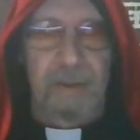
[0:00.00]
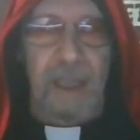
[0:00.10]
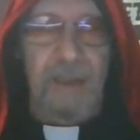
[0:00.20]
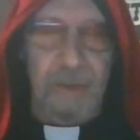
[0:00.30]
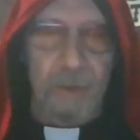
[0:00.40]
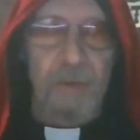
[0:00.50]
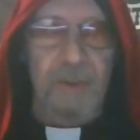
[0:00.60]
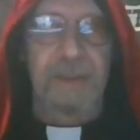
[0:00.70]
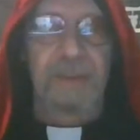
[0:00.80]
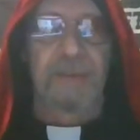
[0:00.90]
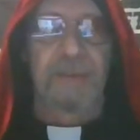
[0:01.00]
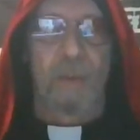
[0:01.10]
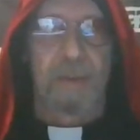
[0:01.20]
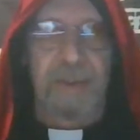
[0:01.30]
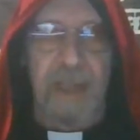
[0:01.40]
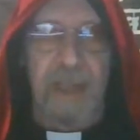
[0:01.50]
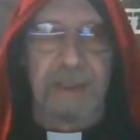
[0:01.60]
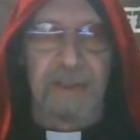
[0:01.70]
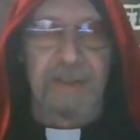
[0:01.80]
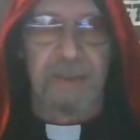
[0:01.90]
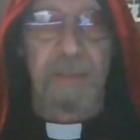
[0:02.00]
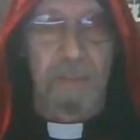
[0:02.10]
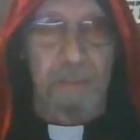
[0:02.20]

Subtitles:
That, Drew, this is what Satanism,